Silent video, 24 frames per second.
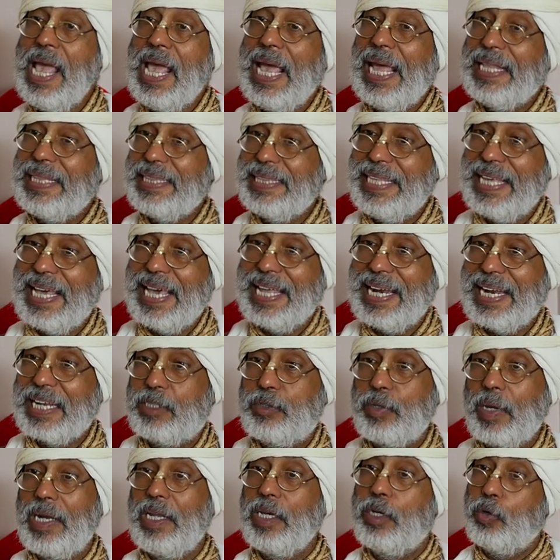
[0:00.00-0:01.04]
and they are
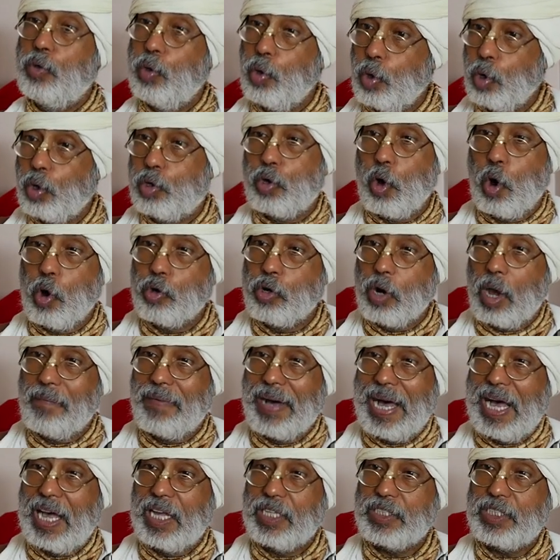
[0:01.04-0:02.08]
actually Kuru
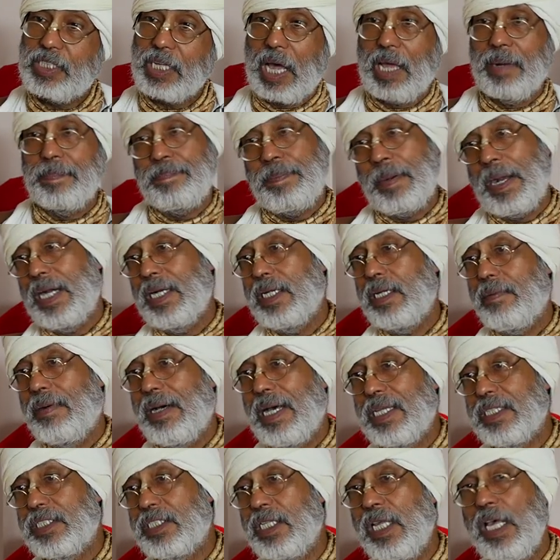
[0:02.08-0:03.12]
Kauravas and
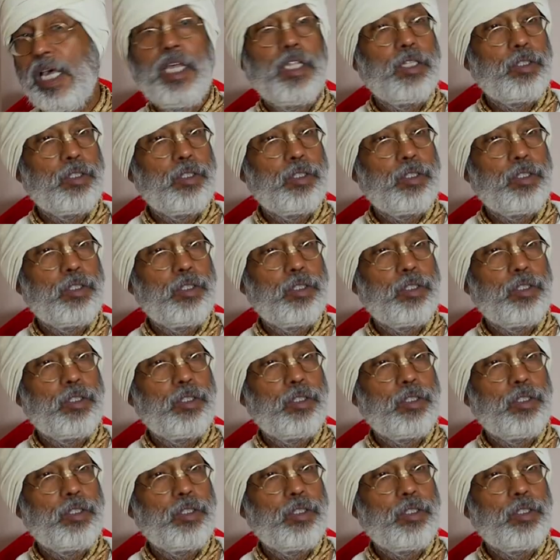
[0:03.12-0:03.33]
Pandavas.